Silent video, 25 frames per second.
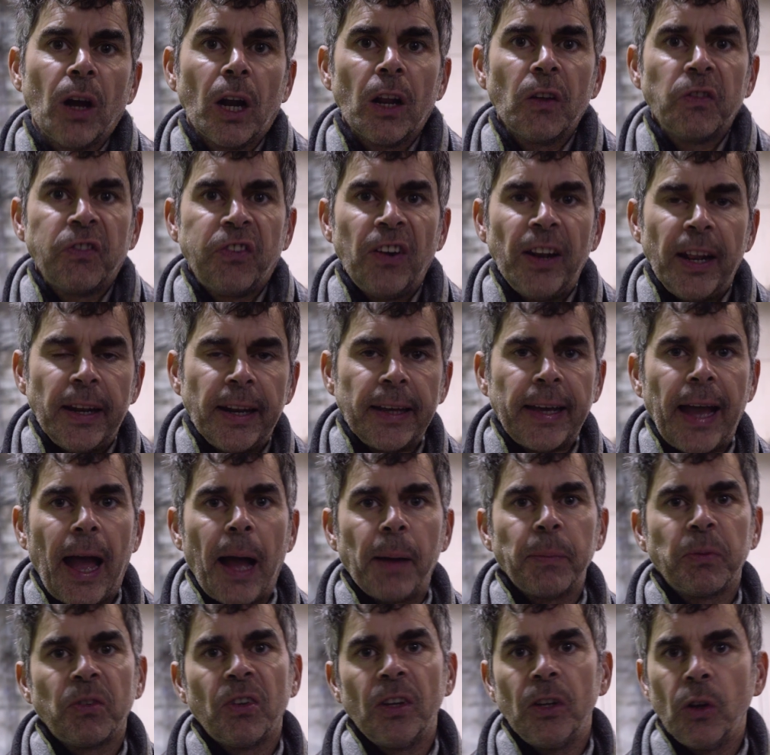kind of fill in the
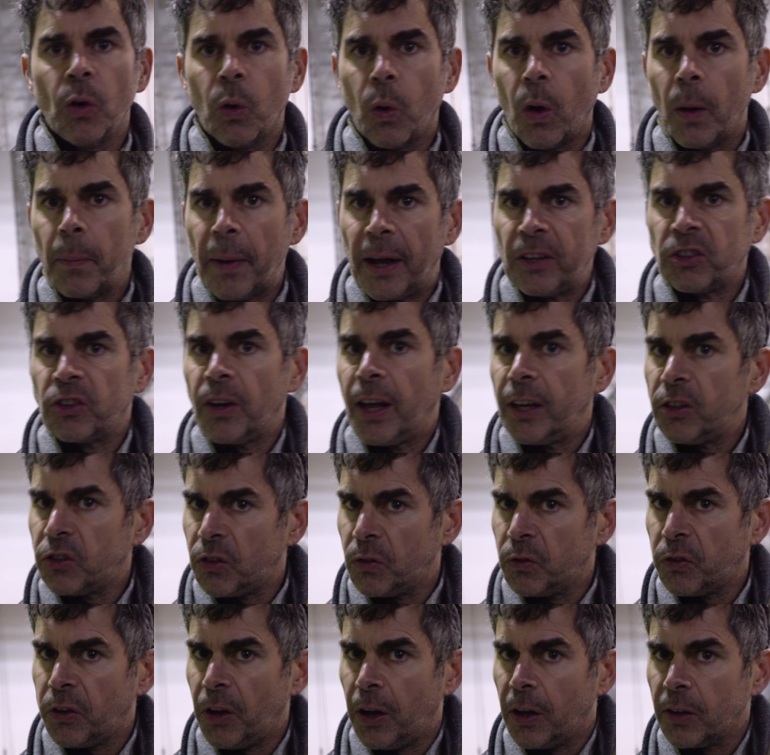gaps in your
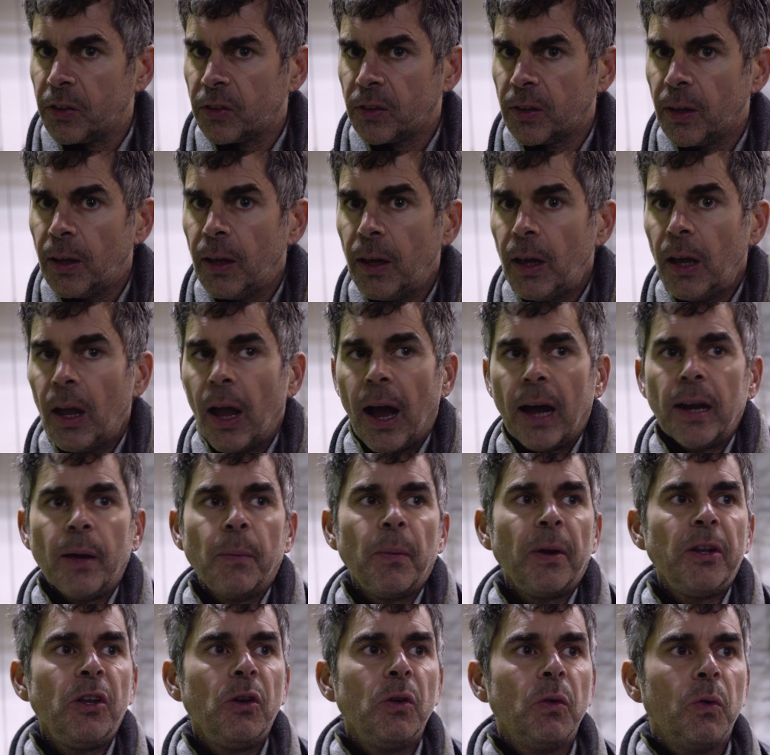imagination first and
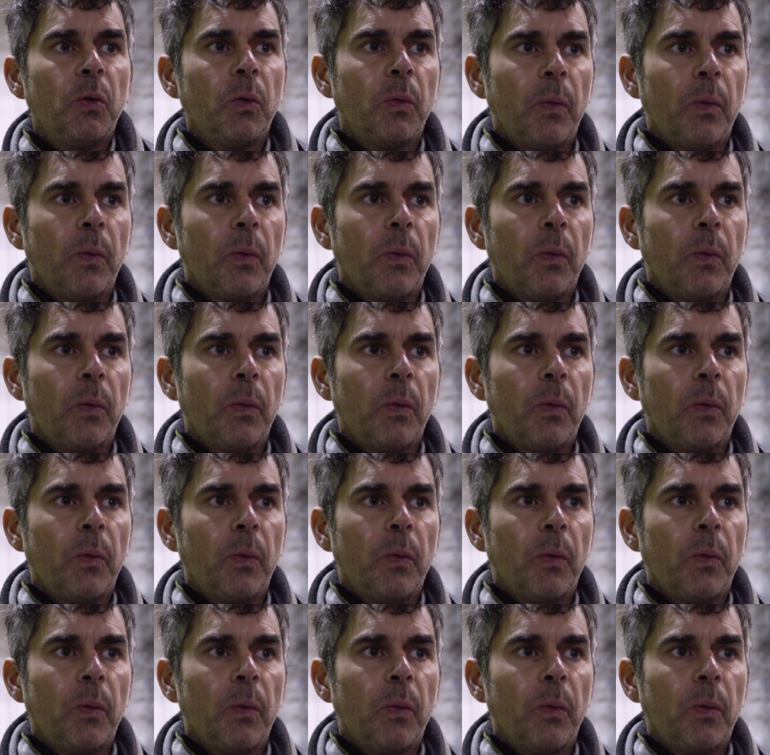then when you